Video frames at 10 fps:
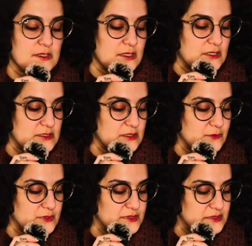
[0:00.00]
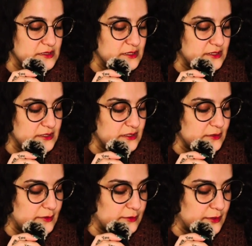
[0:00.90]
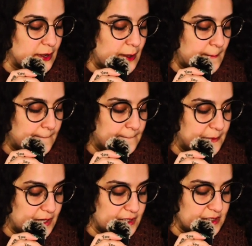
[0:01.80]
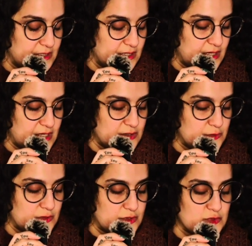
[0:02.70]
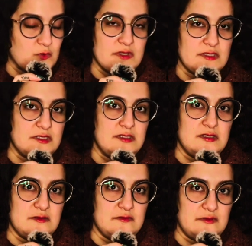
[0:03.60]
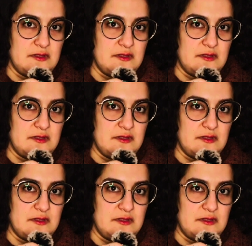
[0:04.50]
And I was thinking about buying a sweater's quantity of